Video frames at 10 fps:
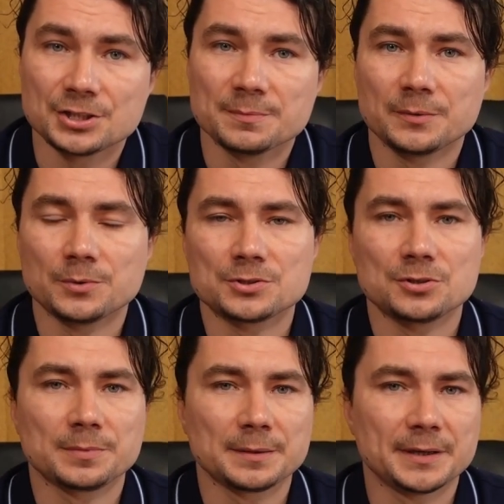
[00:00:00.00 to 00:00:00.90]
You may want to
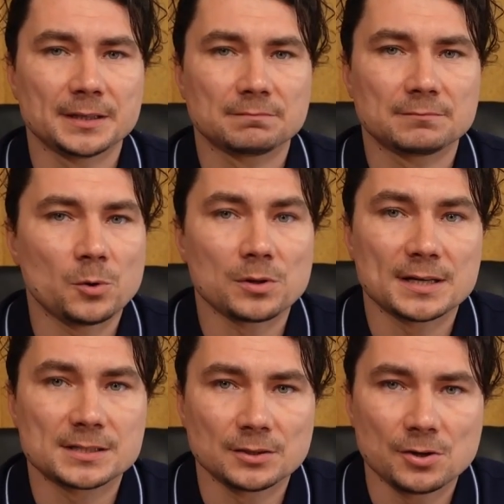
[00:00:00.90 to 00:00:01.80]
implement all
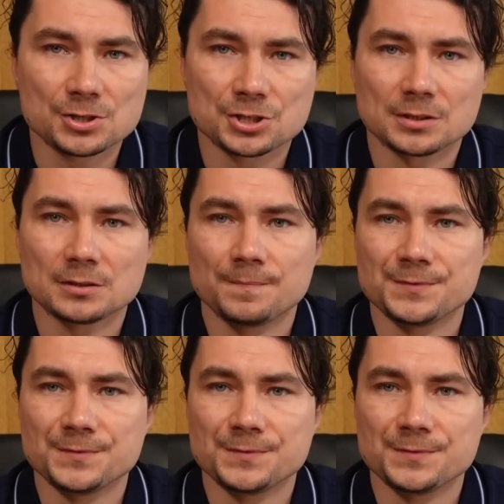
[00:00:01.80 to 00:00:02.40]
kinds of logic,